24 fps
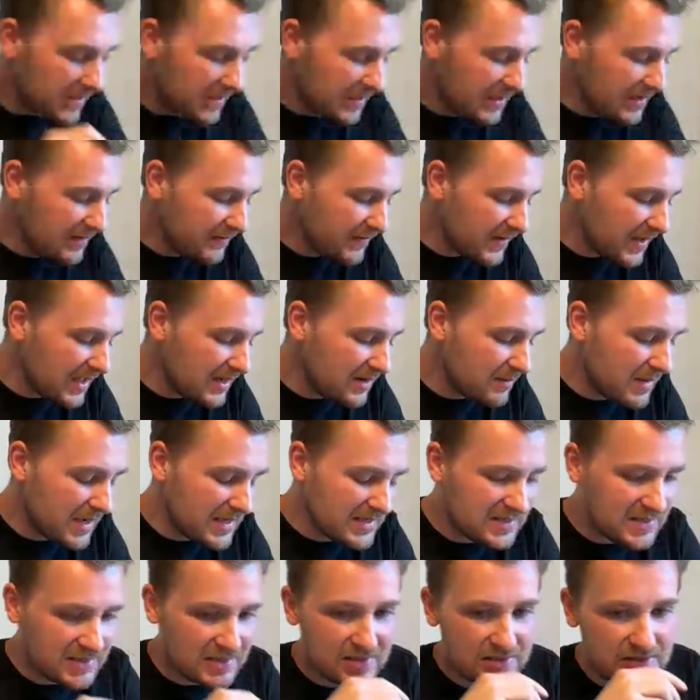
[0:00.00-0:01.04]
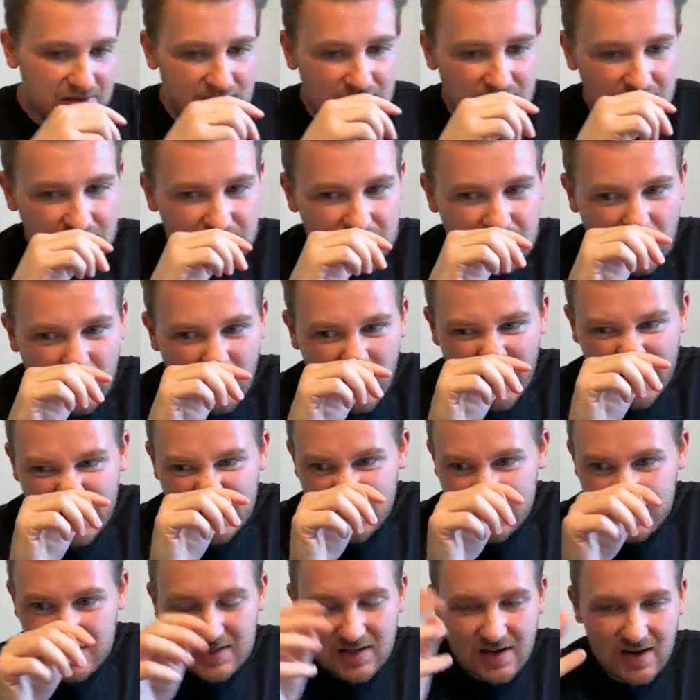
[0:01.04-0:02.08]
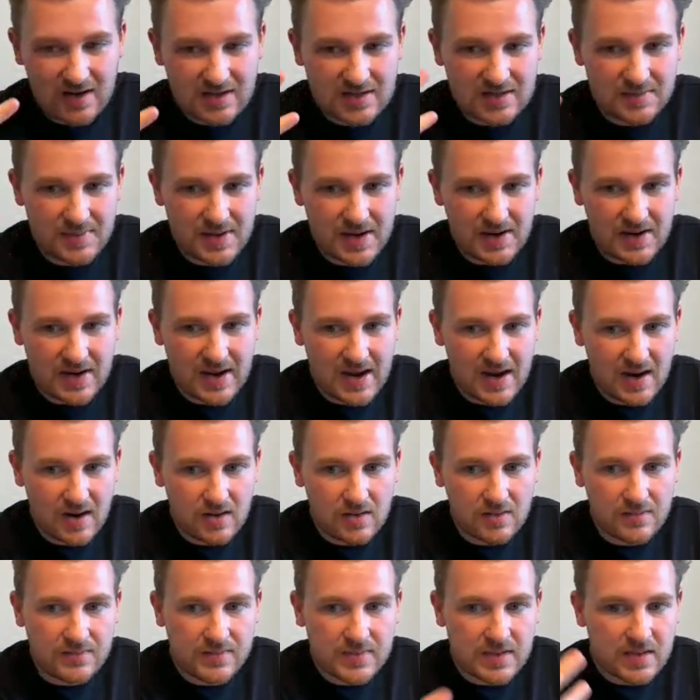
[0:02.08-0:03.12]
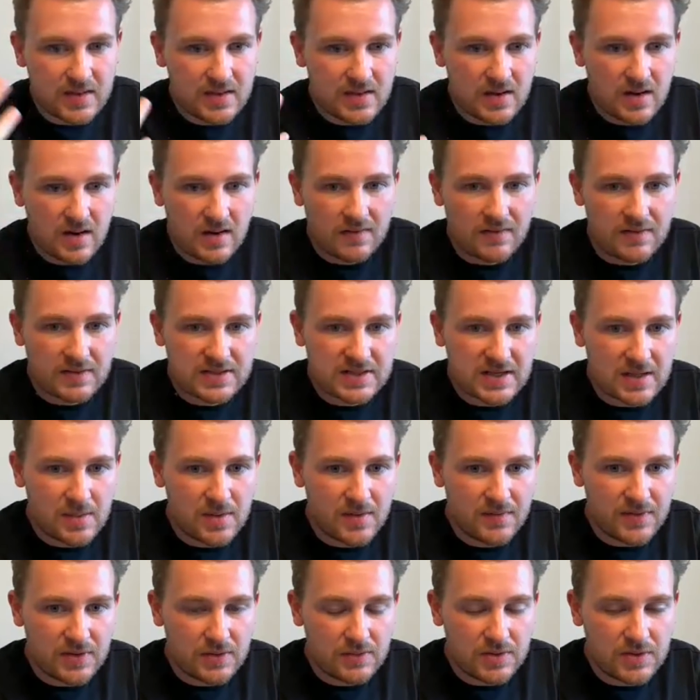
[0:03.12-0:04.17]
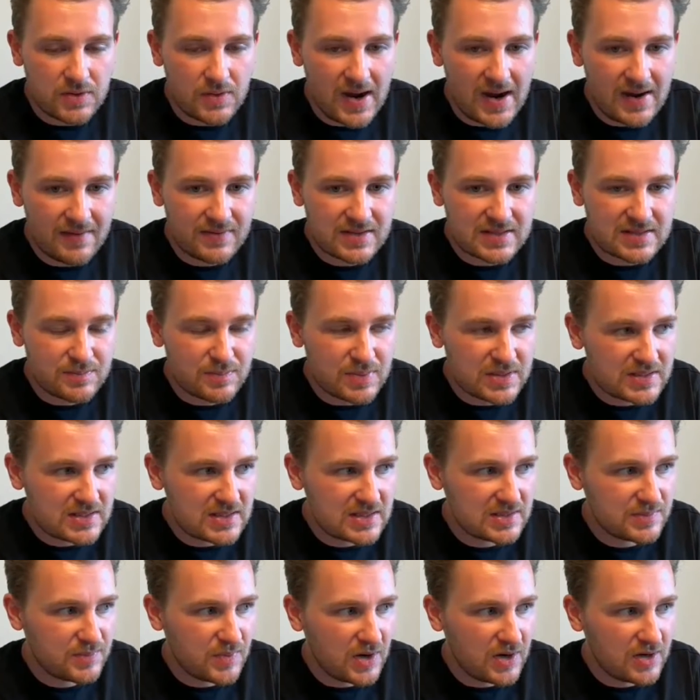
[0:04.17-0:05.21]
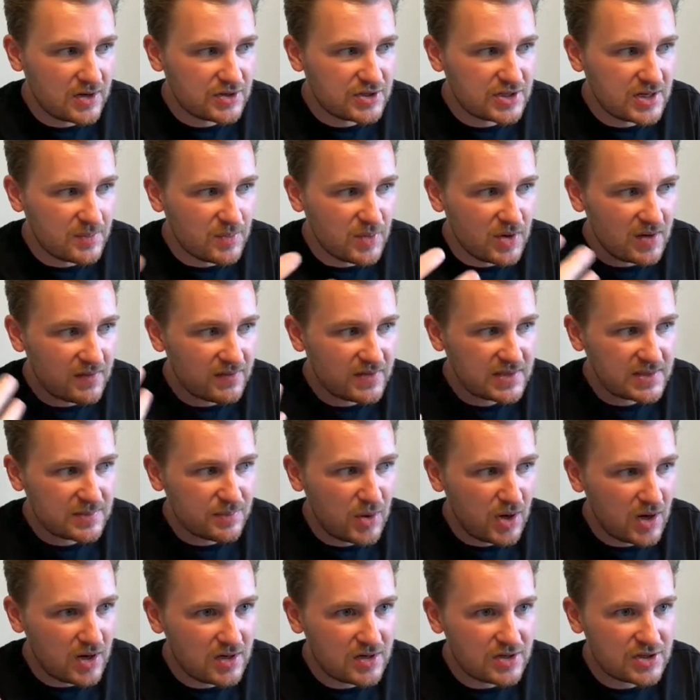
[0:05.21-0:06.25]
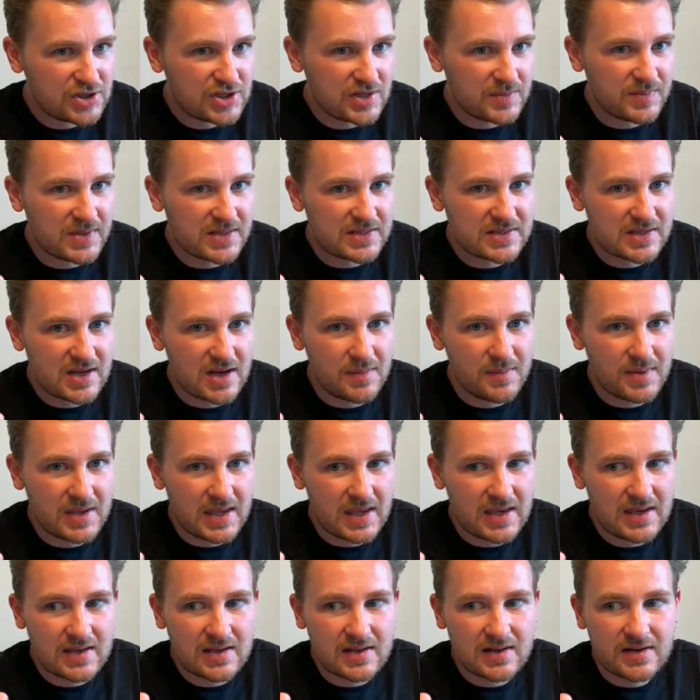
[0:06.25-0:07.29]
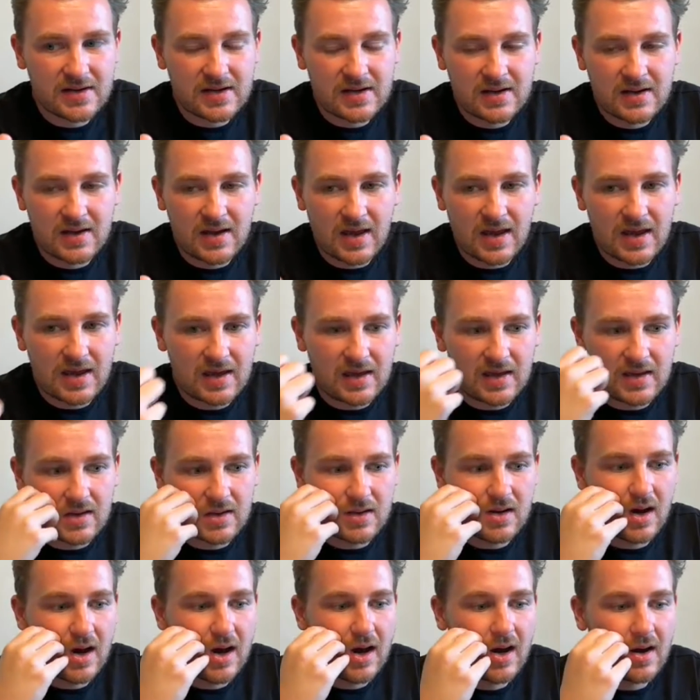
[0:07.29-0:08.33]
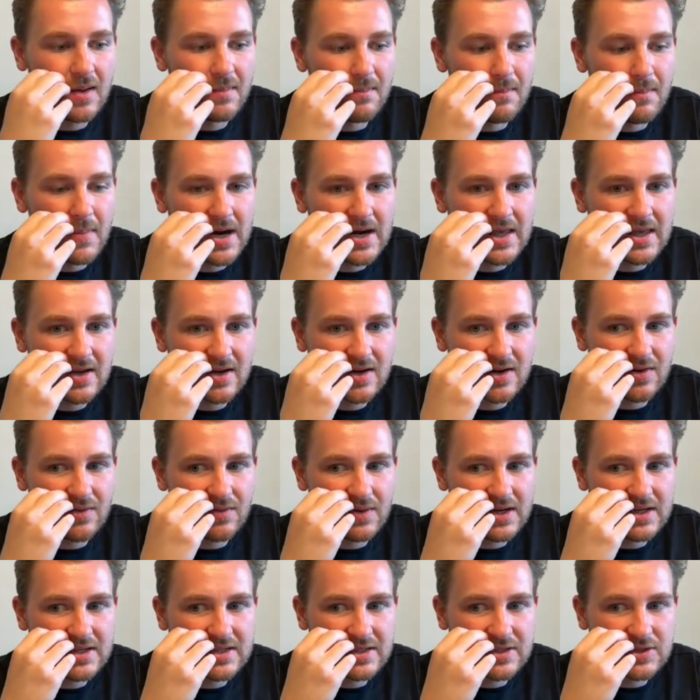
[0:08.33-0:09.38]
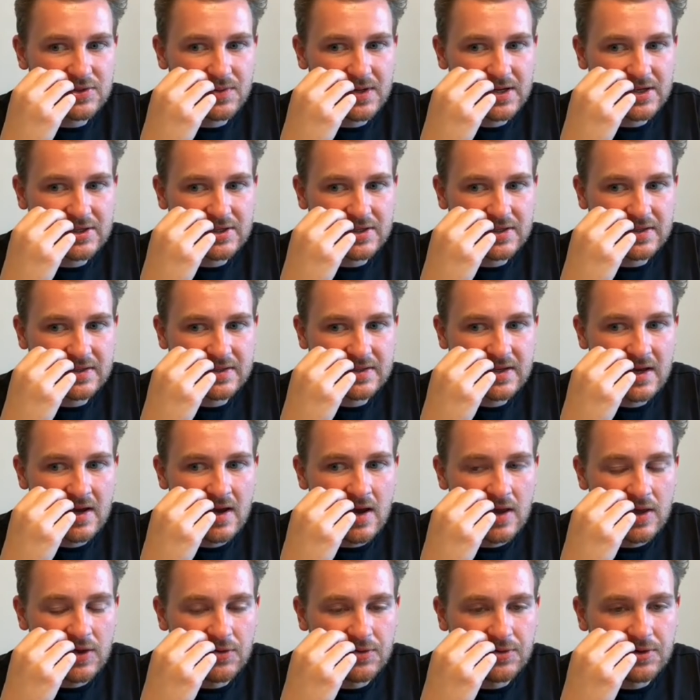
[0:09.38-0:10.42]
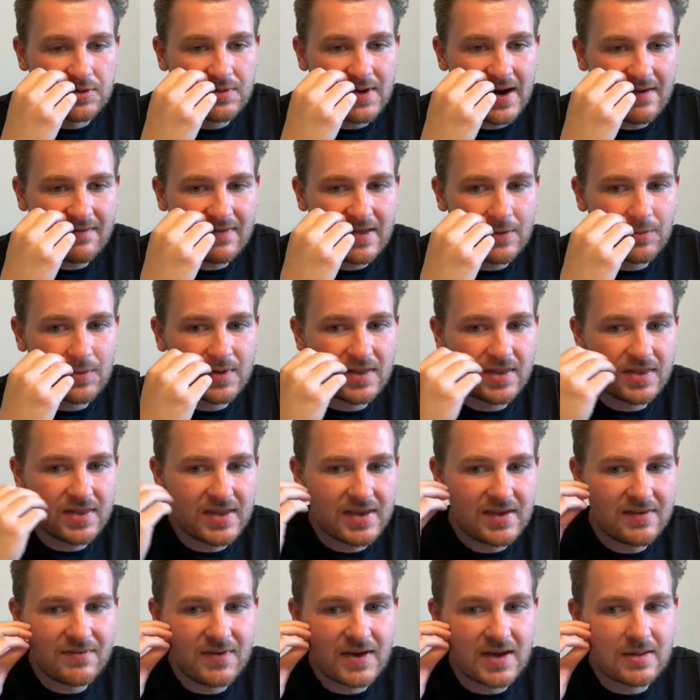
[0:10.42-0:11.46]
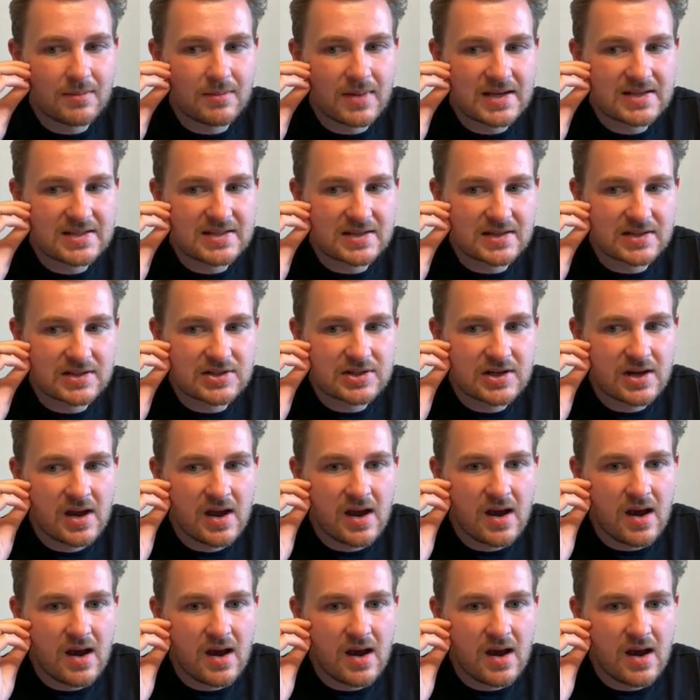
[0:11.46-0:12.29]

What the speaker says: Thief and Message. So I just talked about how for some of you, you have this business partnership, or you have this partnership that's coming in money and career situations. You do have that with Thief and Message.